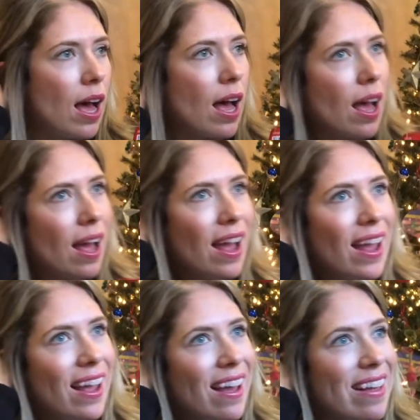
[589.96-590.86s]

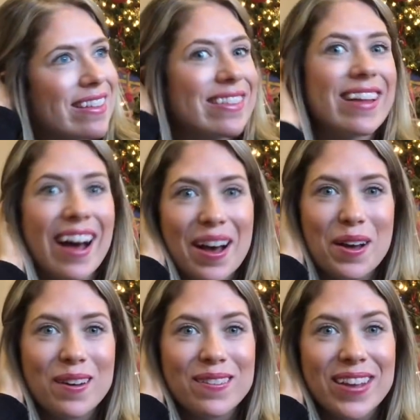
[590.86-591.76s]
I
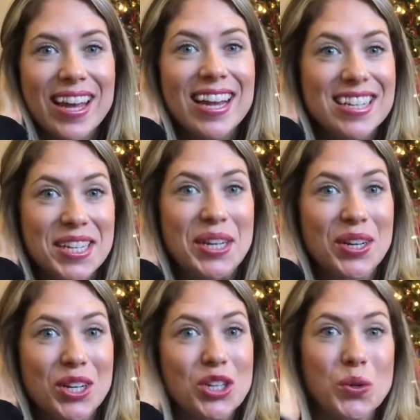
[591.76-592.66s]
love
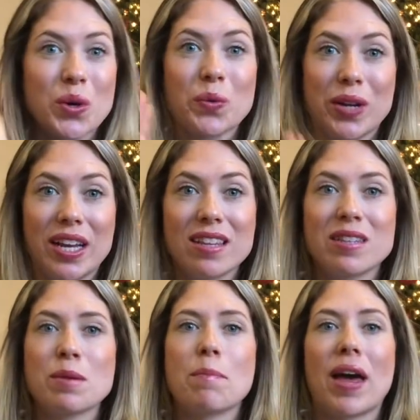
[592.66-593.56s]
interior door
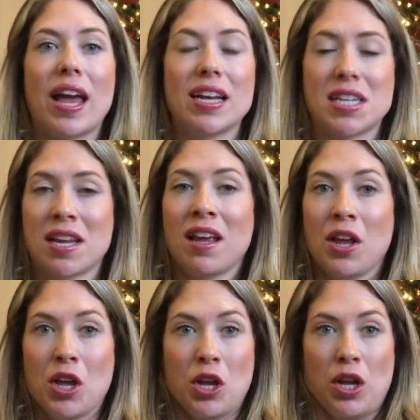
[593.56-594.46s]
wreaths, but
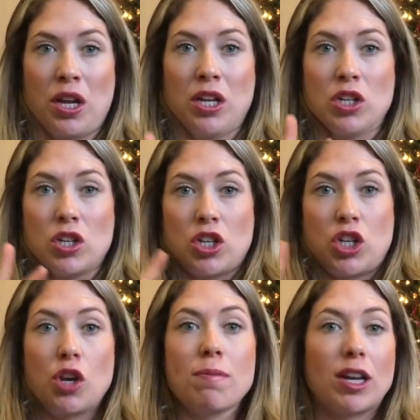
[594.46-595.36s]

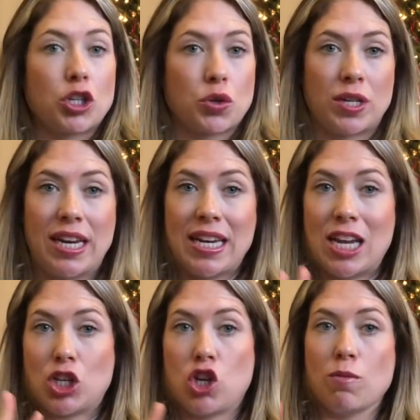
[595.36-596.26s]
too much green
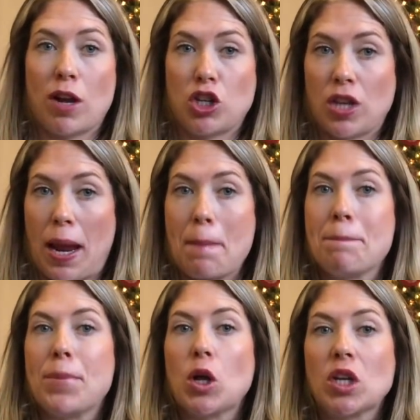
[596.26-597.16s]
and too much
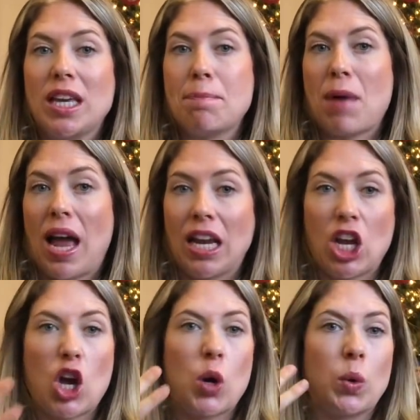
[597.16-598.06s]
like bulky pine
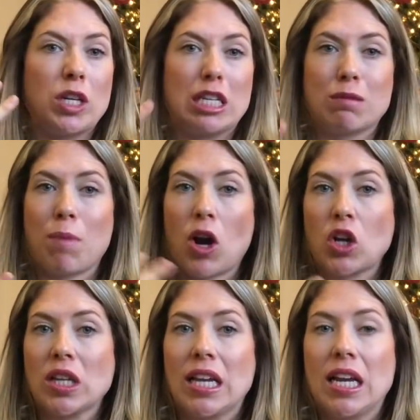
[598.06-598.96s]
cone,
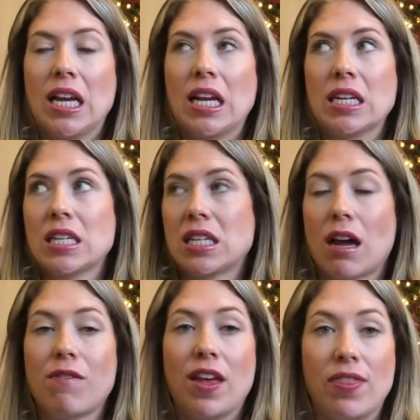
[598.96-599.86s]
sparkly
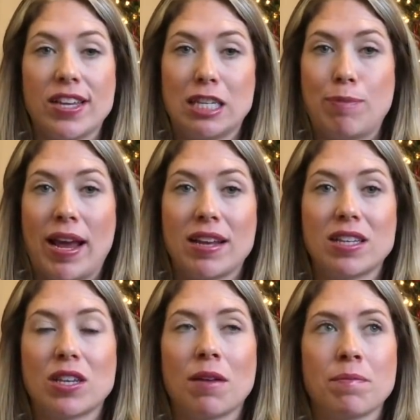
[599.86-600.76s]
stuff in this
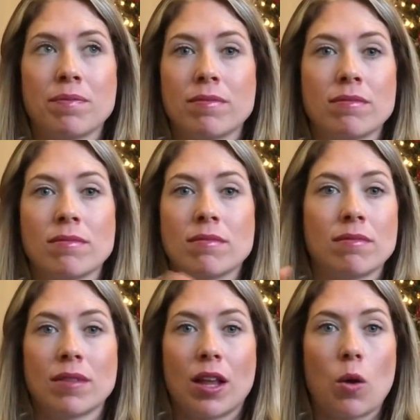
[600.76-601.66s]
space
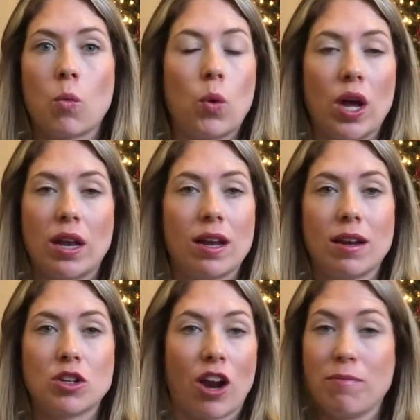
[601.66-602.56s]
would
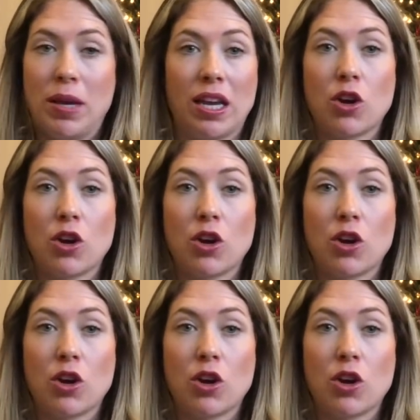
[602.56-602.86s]
drive me